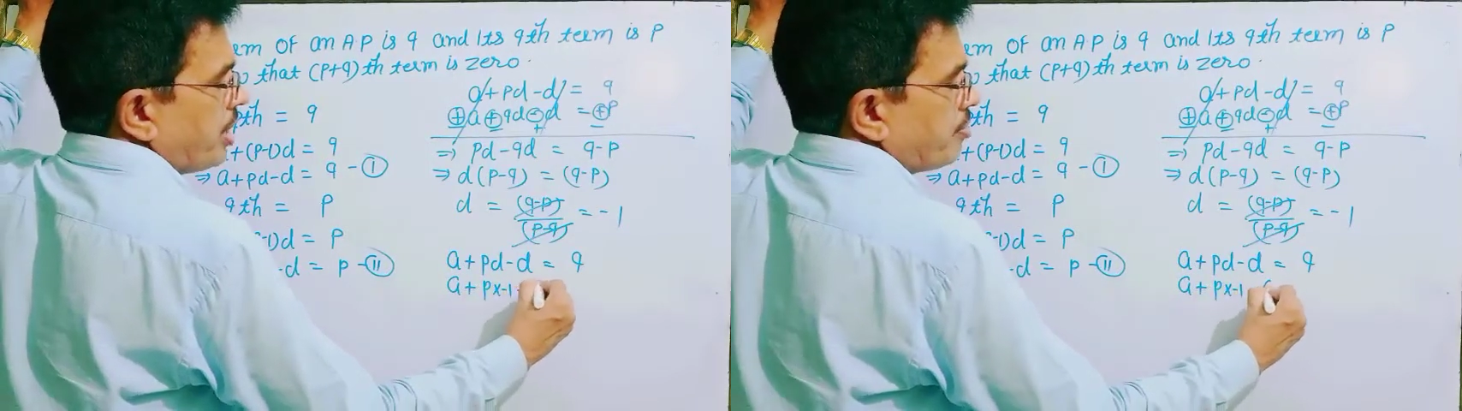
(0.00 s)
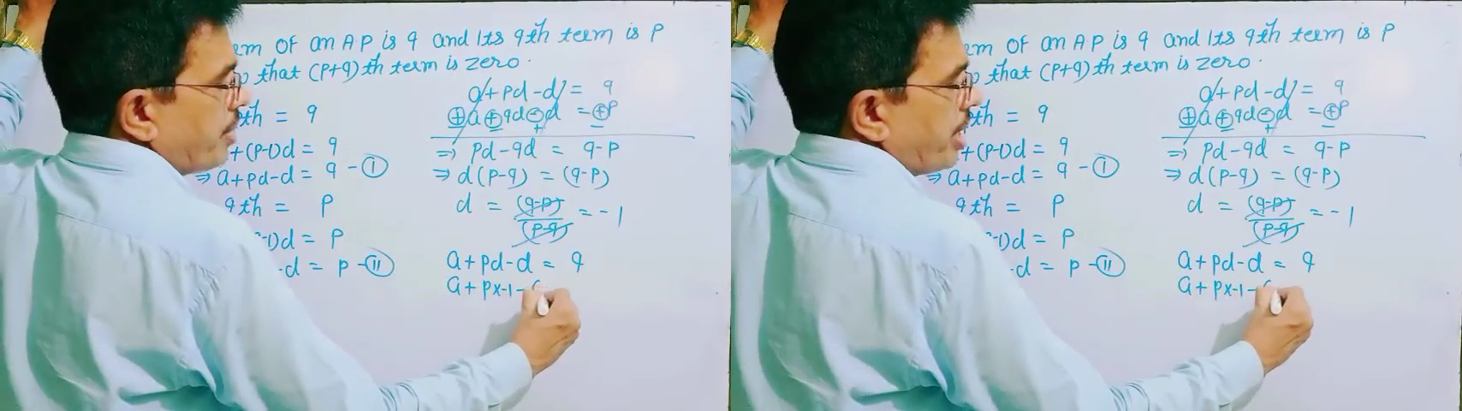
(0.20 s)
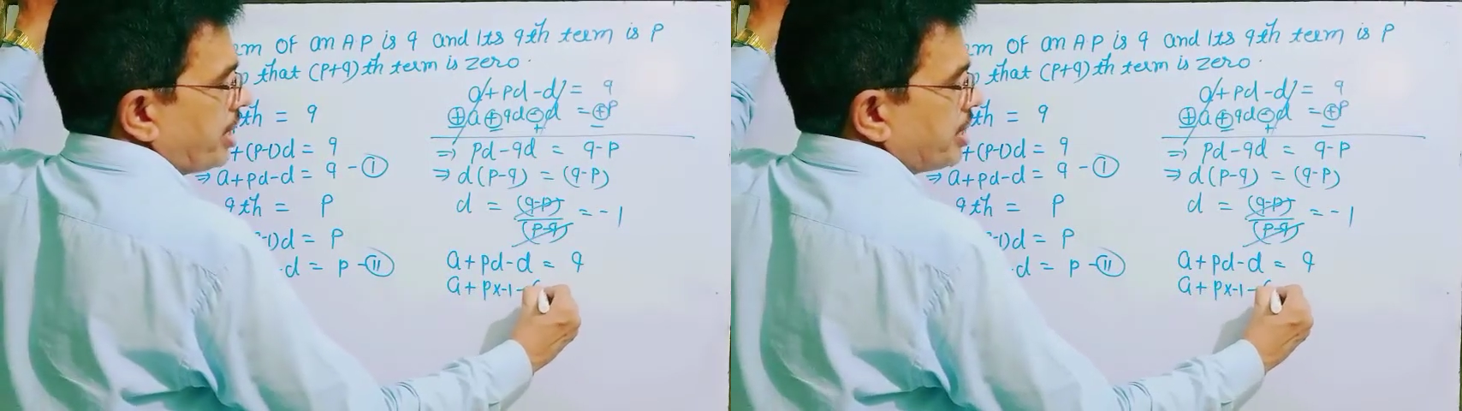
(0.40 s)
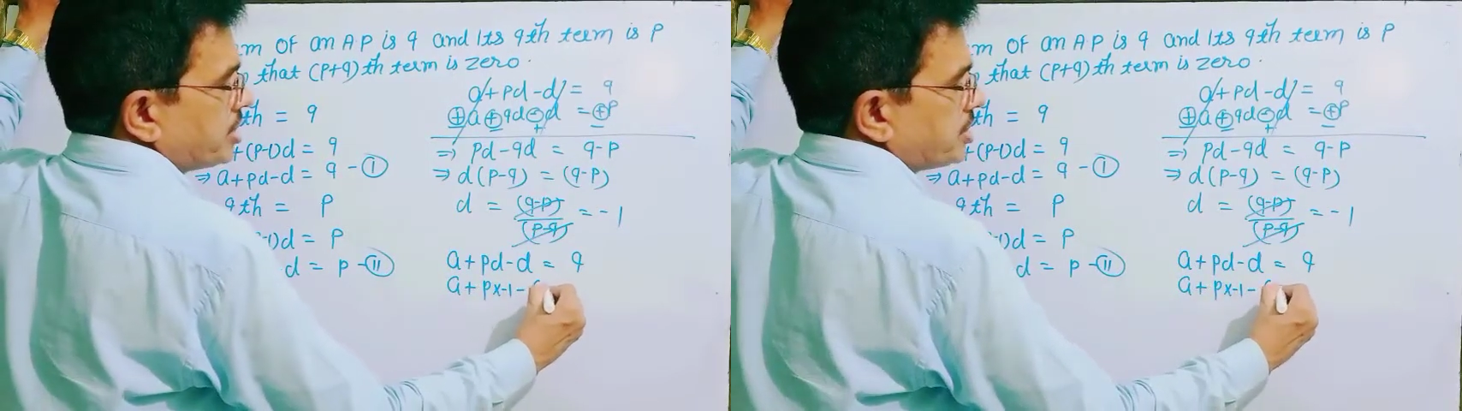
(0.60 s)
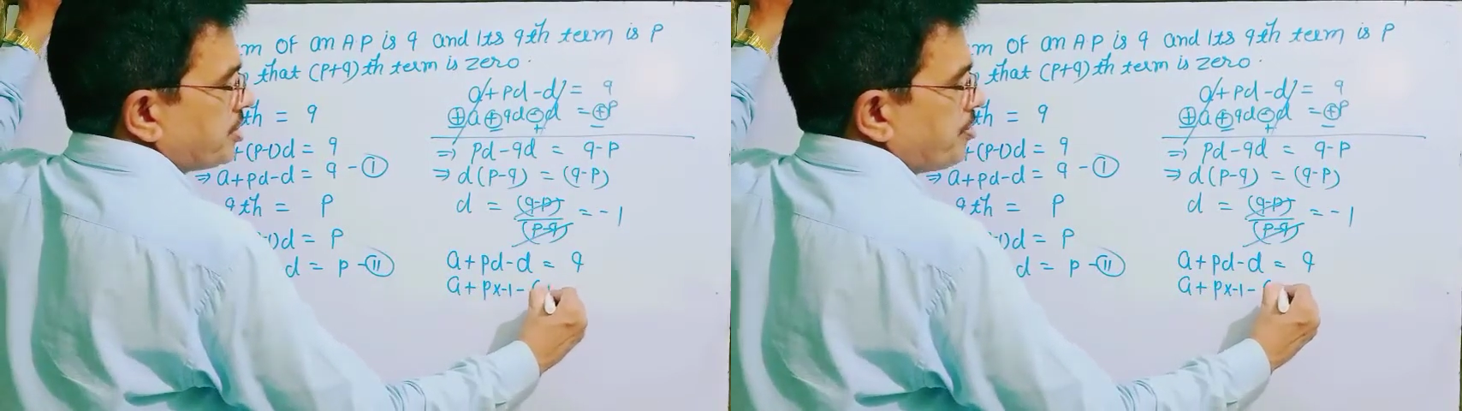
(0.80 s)
and
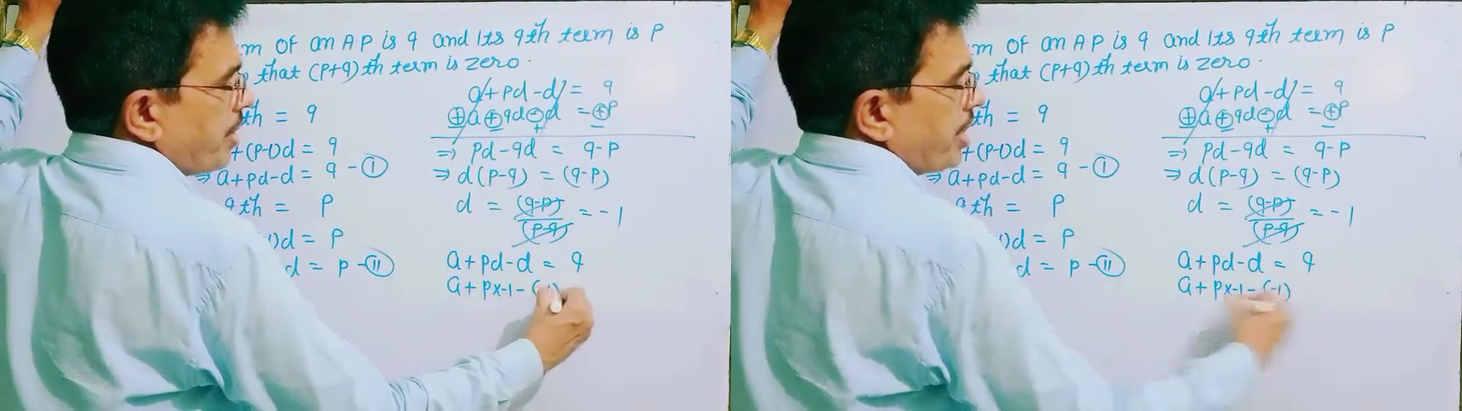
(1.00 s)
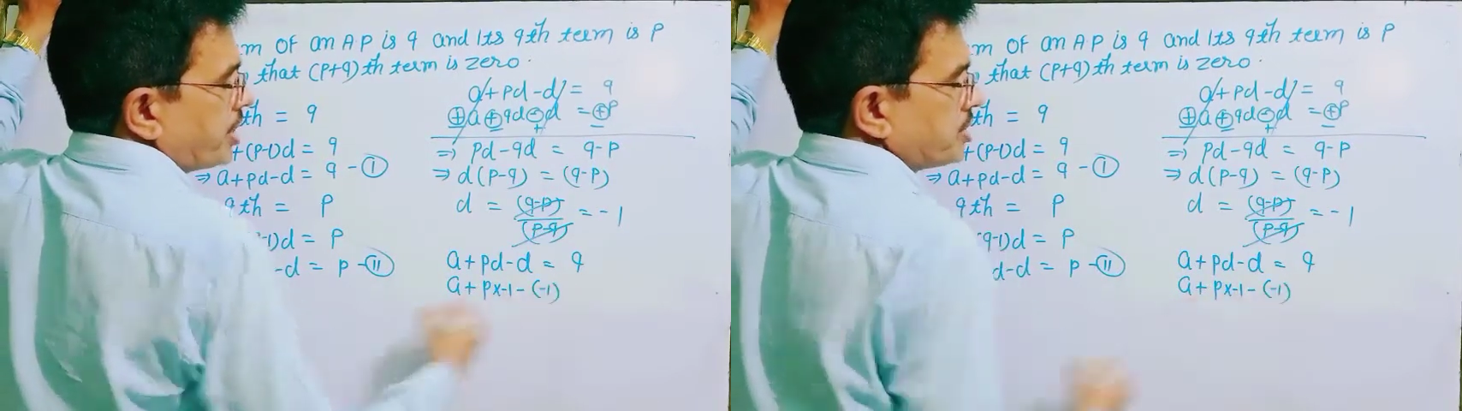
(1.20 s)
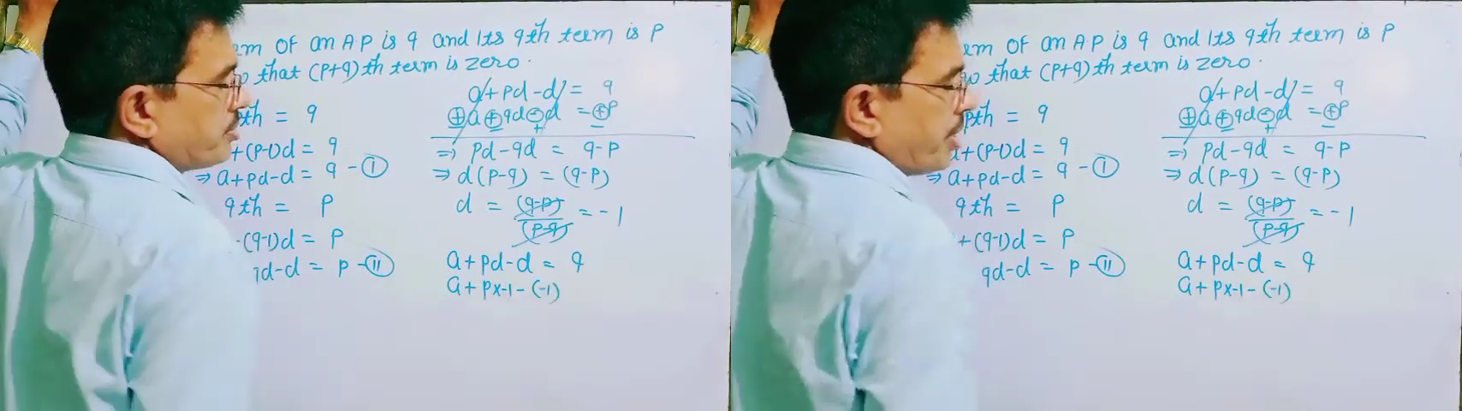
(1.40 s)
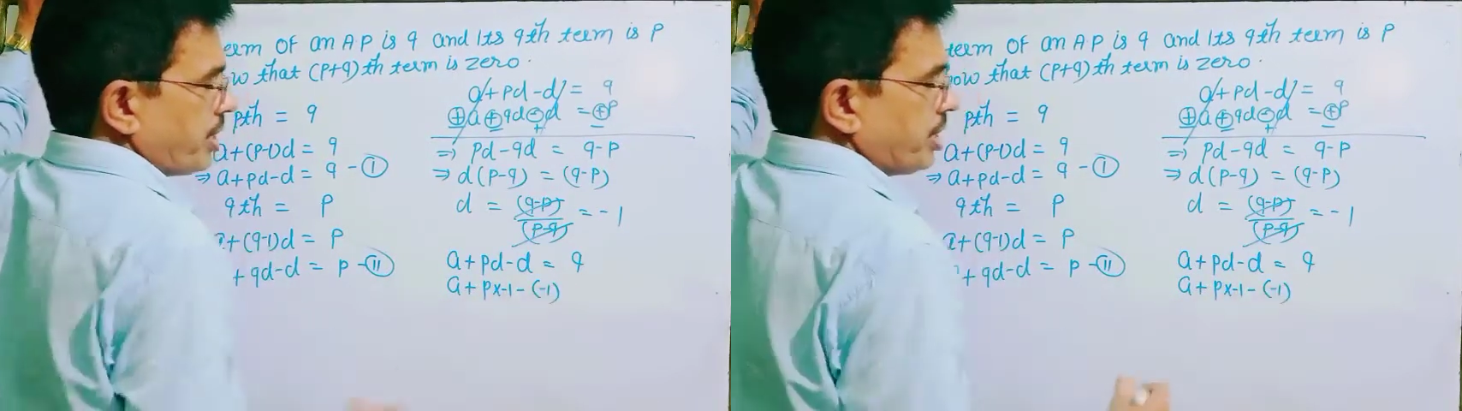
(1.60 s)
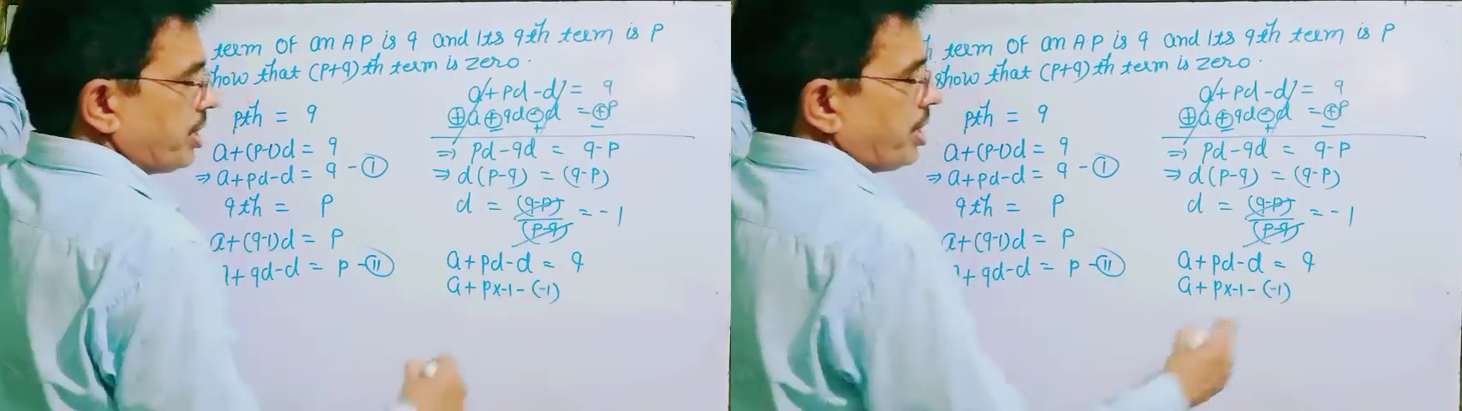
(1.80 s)
minus
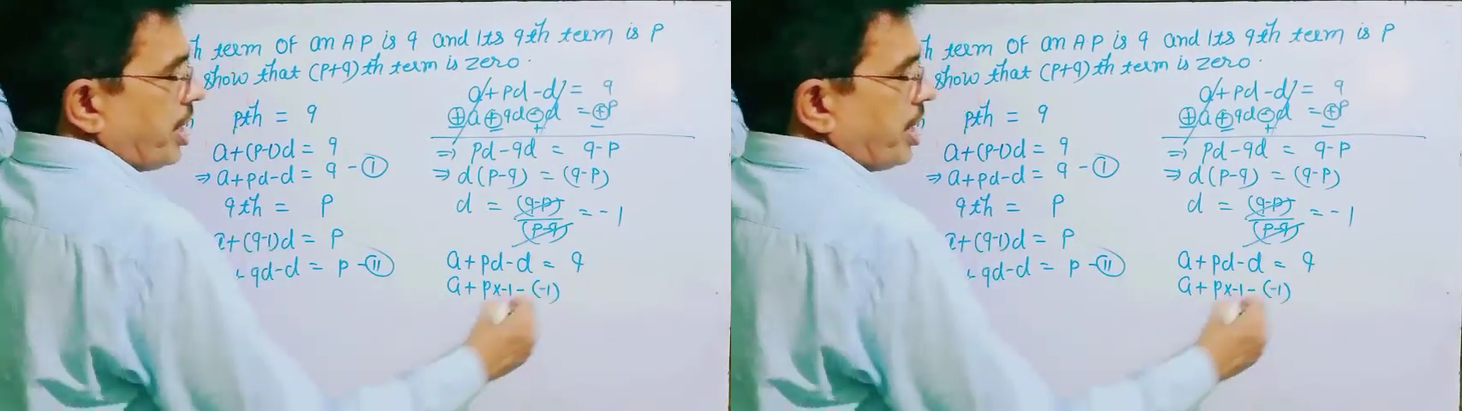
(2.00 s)
1.